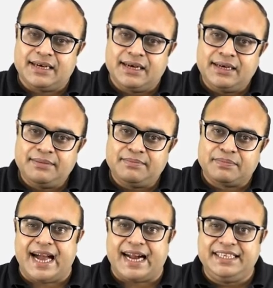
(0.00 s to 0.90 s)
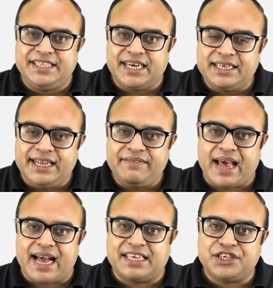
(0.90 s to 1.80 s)
a adjunctive
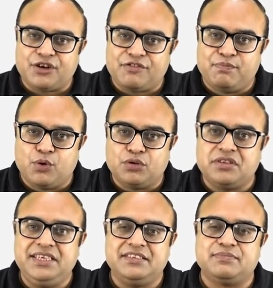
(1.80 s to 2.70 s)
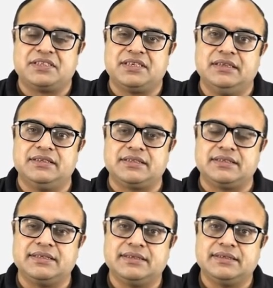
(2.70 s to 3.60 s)
action of both these muscles
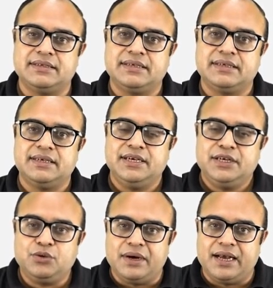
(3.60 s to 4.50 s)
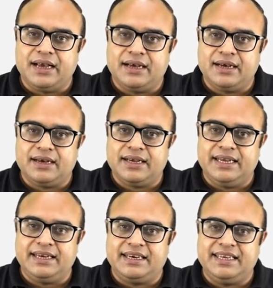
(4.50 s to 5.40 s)
to
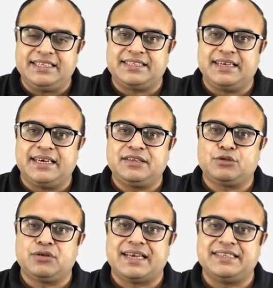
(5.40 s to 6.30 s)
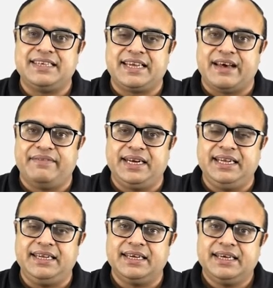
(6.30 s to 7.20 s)
increase the thoracic
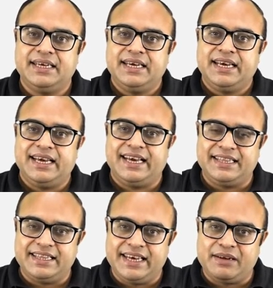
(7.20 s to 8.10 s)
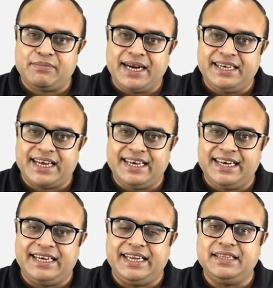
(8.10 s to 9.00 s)
cavity and thereby
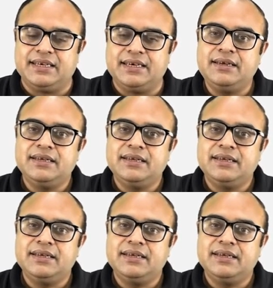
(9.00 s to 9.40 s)
dilating the